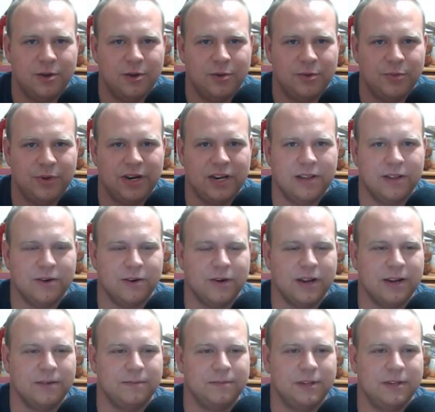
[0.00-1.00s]
But either
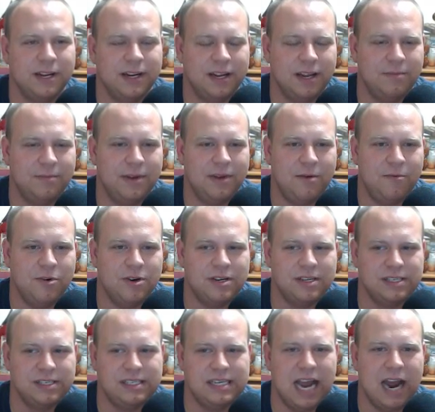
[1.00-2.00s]
way, like I
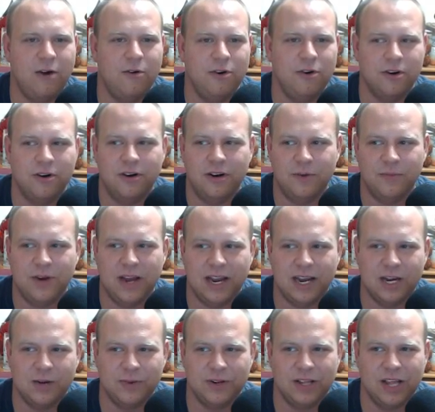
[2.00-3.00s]
wouldn't down her. I'm
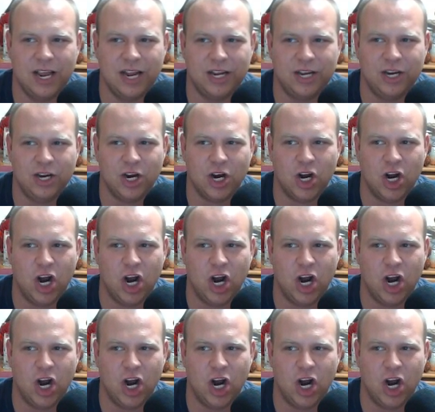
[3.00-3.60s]
not gonna be like, you're